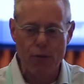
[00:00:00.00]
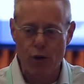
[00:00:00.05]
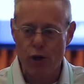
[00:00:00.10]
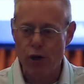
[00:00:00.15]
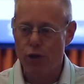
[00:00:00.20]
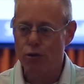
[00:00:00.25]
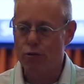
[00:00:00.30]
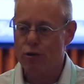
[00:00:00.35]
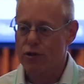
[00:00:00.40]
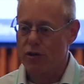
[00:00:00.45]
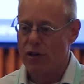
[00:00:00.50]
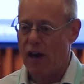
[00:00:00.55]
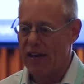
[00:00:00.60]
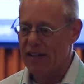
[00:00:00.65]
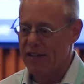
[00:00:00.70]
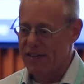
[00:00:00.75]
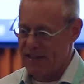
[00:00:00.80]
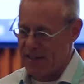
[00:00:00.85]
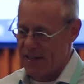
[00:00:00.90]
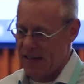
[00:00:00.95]
I'm going to use
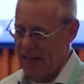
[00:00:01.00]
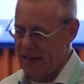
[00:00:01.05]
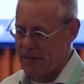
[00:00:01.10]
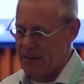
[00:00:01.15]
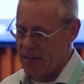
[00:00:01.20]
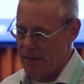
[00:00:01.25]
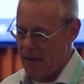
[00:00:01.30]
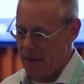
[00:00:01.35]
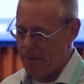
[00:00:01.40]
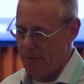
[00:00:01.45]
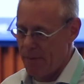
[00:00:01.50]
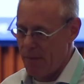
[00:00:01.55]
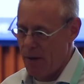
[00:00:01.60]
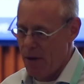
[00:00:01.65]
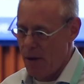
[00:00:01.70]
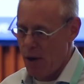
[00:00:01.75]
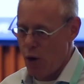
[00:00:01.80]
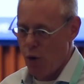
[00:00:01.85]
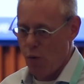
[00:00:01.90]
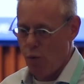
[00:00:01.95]
silence against them,
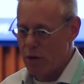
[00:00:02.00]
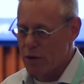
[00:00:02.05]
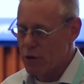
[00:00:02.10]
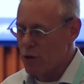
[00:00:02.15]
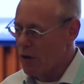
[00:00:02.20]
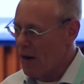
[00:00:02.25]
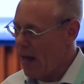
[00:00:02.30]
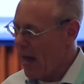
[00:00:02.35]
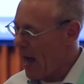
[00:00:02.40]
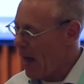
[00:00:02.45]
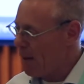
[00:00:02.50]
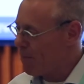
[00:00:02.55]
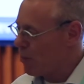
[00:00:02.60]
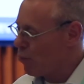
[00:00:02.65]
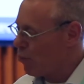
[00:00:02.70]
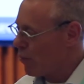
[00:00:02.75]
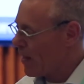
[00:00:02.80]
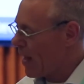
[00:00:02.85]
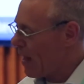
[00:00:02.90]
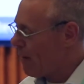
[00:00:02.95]
what's going to
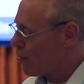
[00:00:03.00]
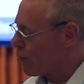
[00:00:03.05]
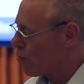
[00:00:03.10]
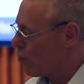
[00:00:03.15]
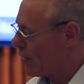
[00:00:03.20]
happen when they have a